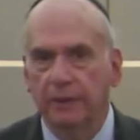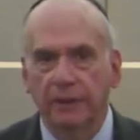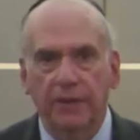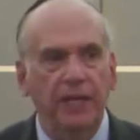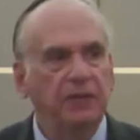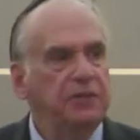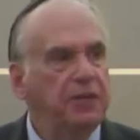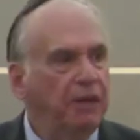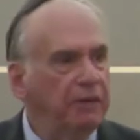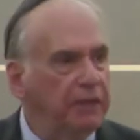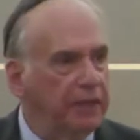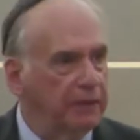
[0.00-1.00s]
They're
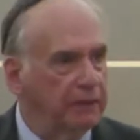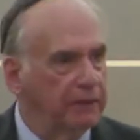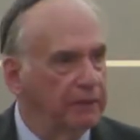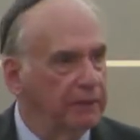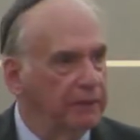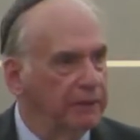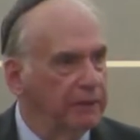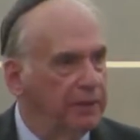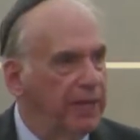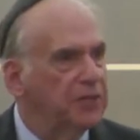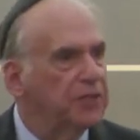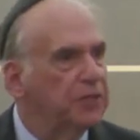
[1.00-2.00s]
dirty.
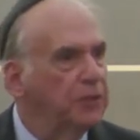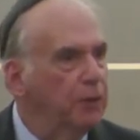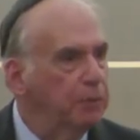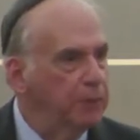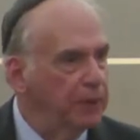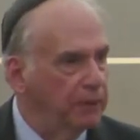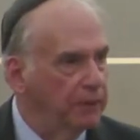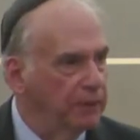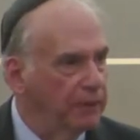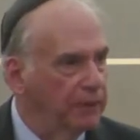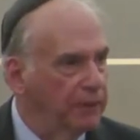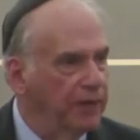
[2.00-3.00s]
They're stupid.
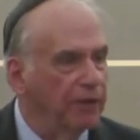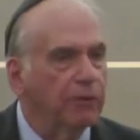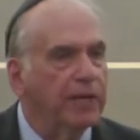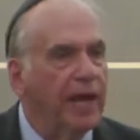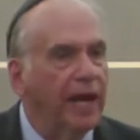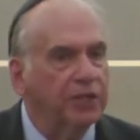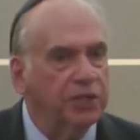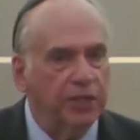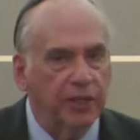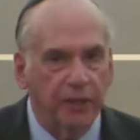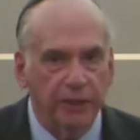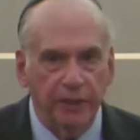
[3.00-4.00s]
They're
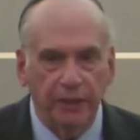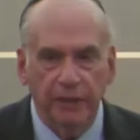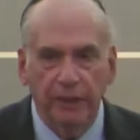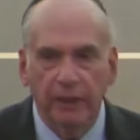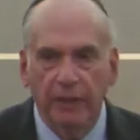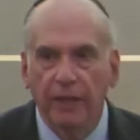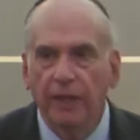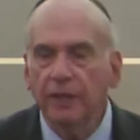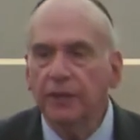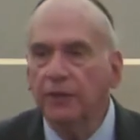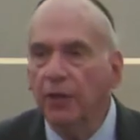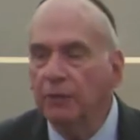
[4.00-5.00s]
reactionary.
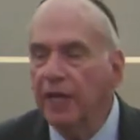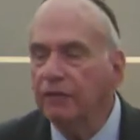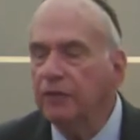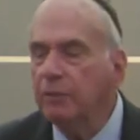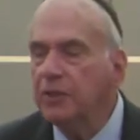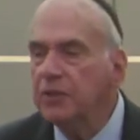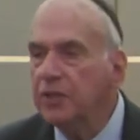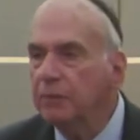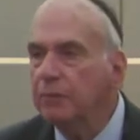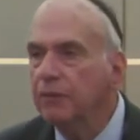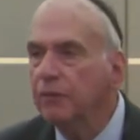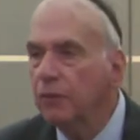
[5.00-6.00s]
You don't have to be
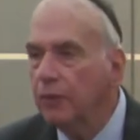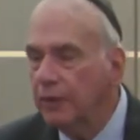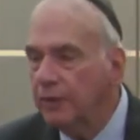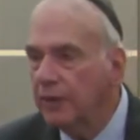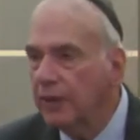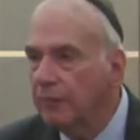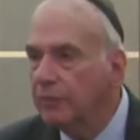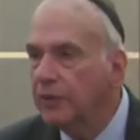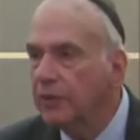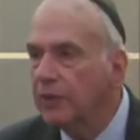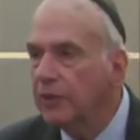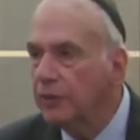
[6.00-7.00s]
Sigmund Freud to come to
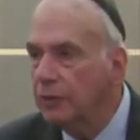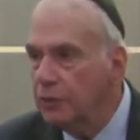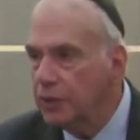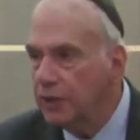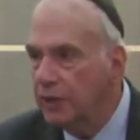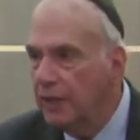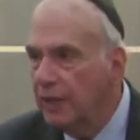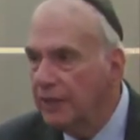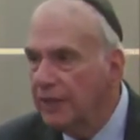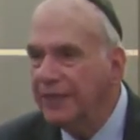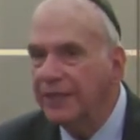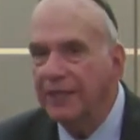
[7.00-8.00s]
the conclusion
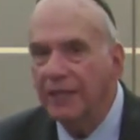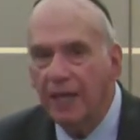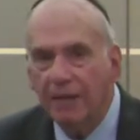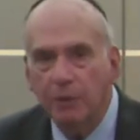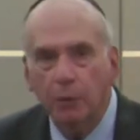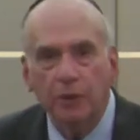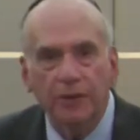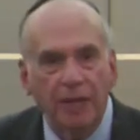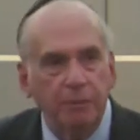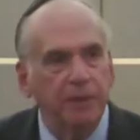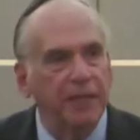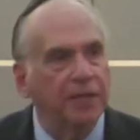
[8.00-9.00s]
that the ulama will
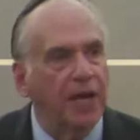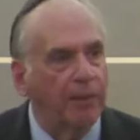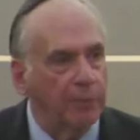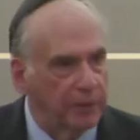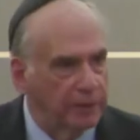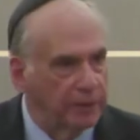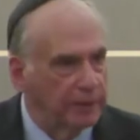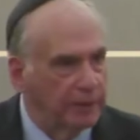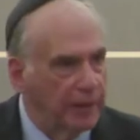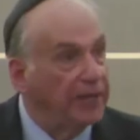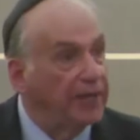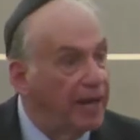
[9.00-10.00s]
not be enamored,
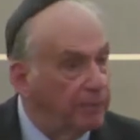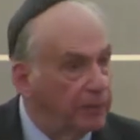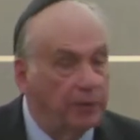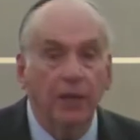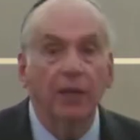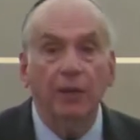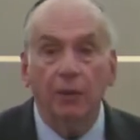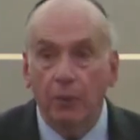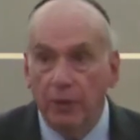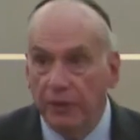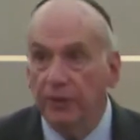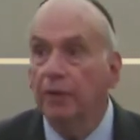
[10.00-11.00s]
enamored
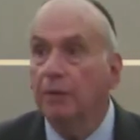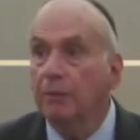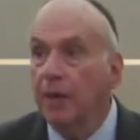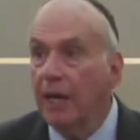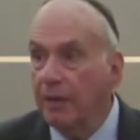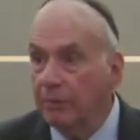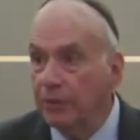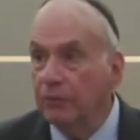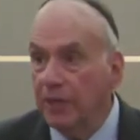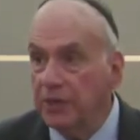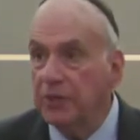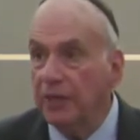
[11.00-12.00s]
with Muhammad
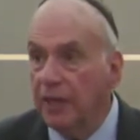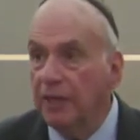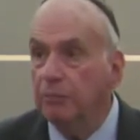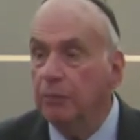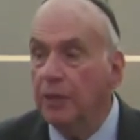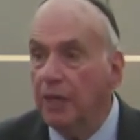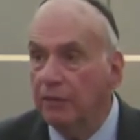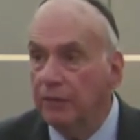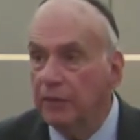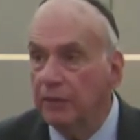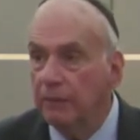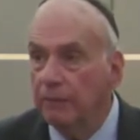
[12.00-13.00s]
Reza Khan Pahlavi.